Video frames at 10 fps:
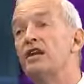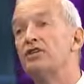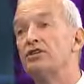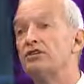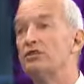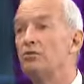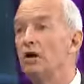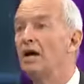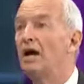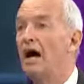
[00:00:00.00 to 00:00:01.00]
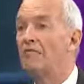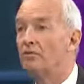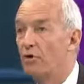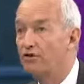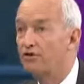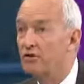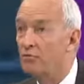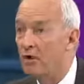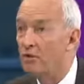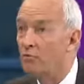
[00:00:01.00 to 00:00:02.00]
Nations who have questioned
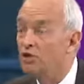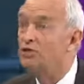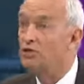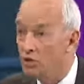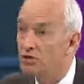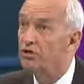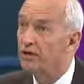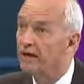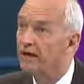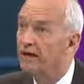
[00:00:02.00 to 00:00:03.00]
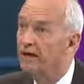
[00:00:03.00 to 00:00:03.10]
whether what you're doing